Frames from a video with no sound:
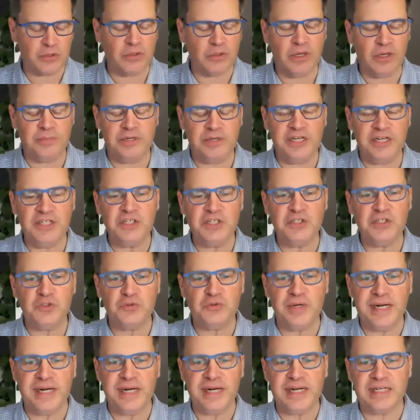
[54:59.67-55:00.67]
collaboration
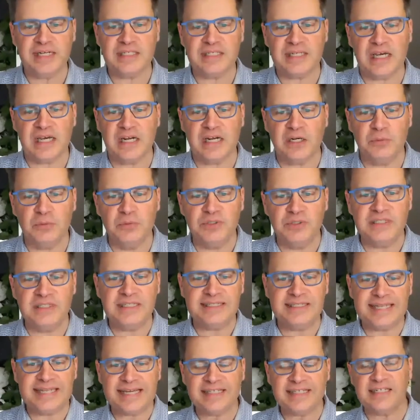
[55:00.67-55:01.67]
trainings and I would
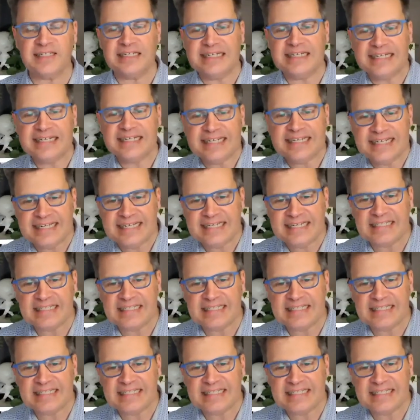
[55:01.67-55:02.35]
detect a need